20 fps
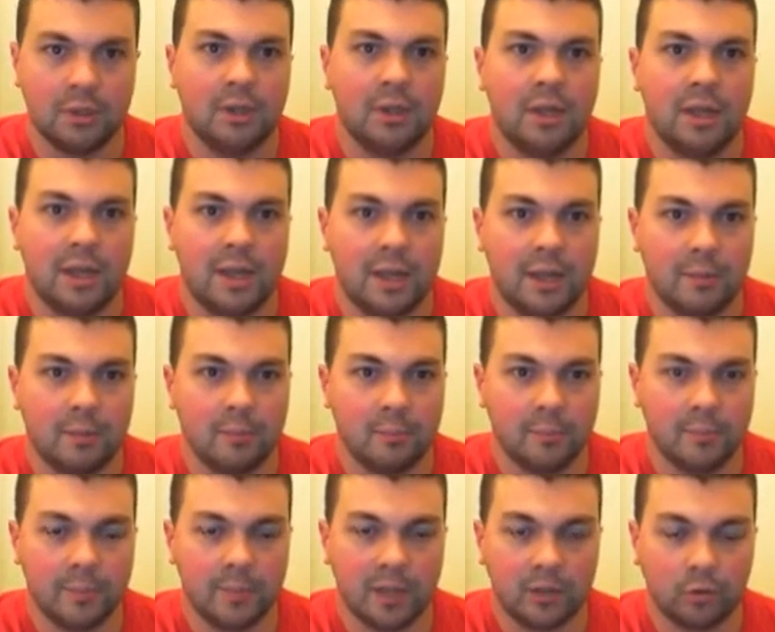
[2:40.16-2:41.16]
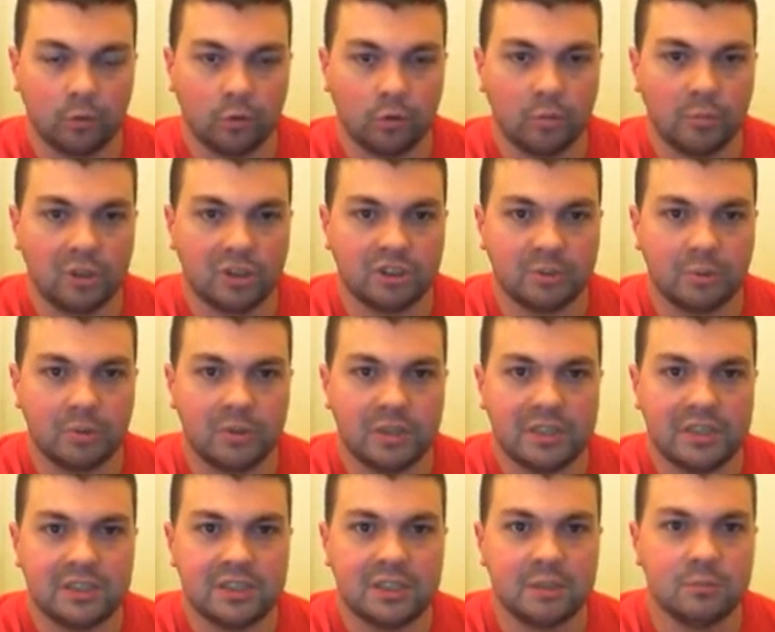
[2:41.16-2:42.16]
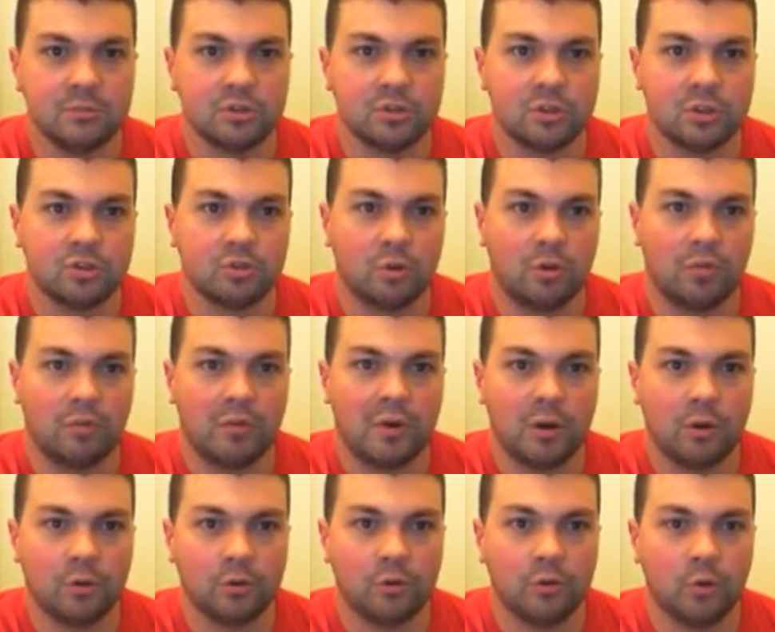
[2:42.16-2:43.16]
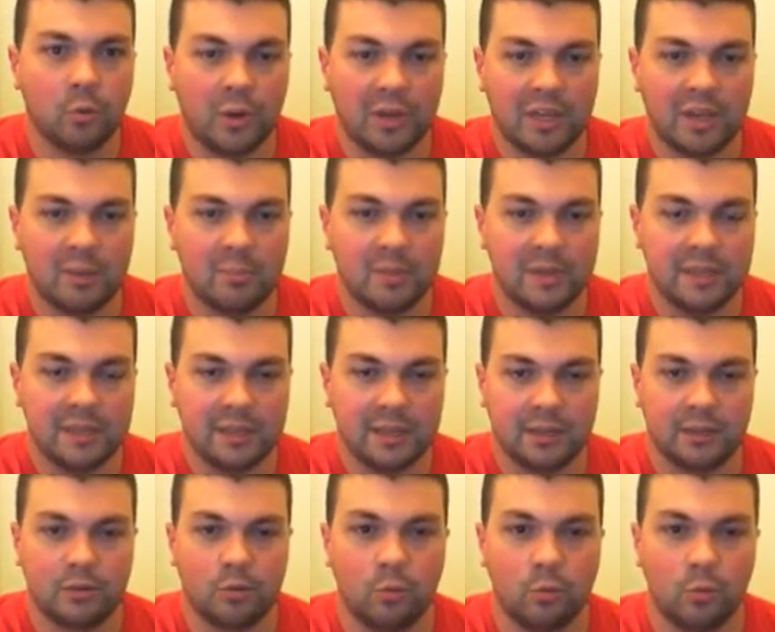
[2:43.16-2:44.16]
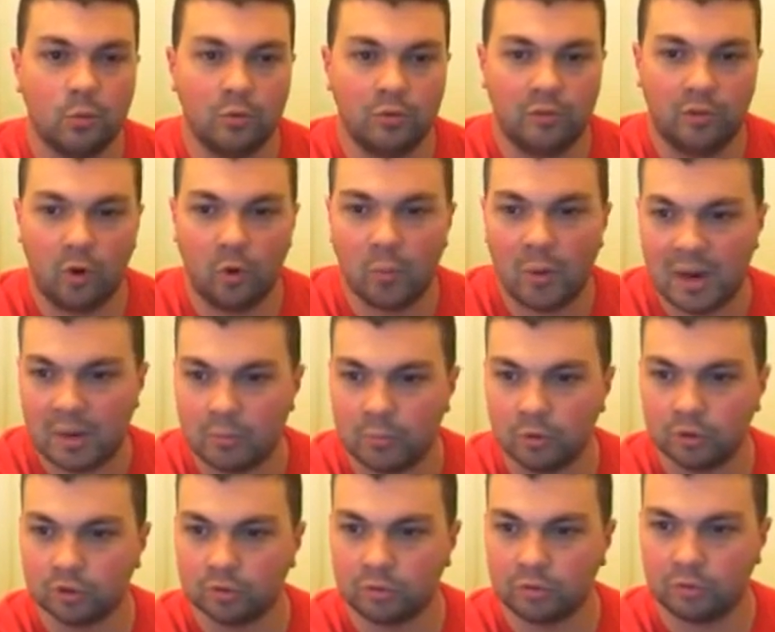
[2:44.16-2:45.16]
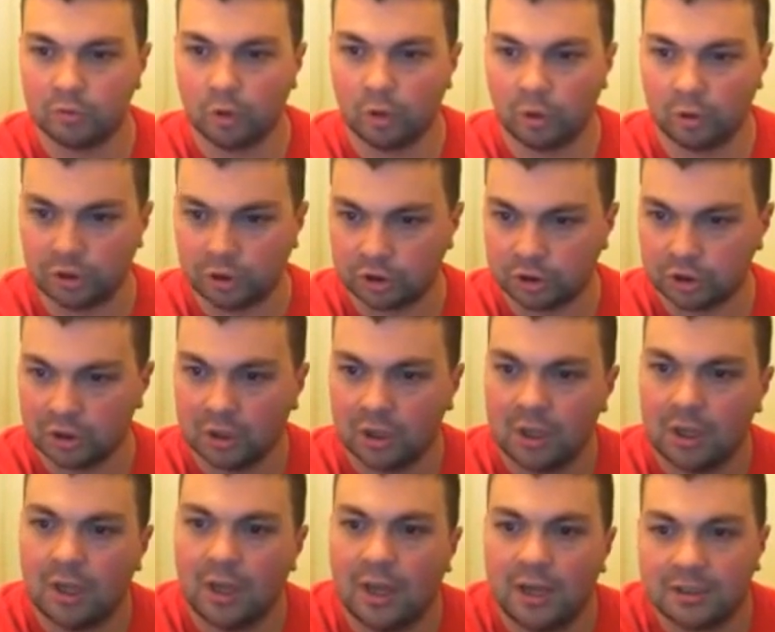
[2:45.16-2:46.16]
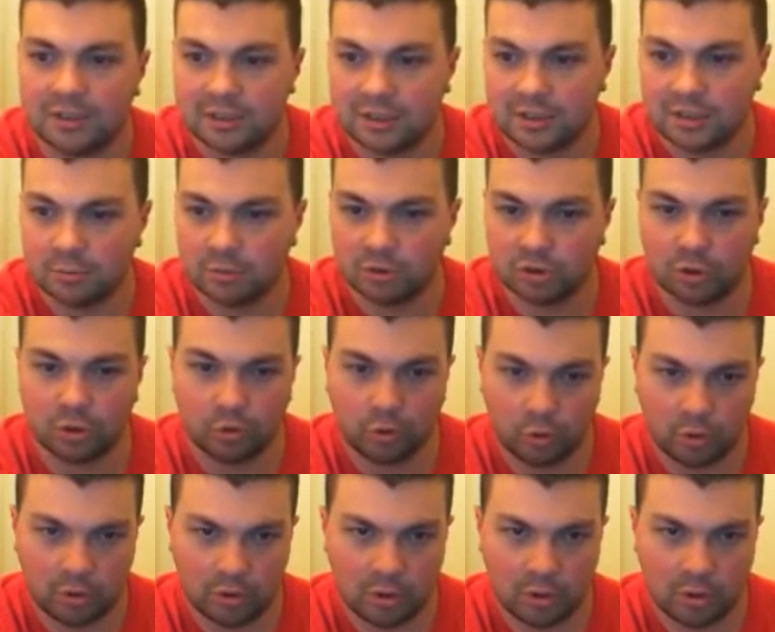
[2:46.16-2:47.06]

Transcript: I don't know much about these teams, so I went on to Wikipedia to fill my boots with knowledge and see what's going on.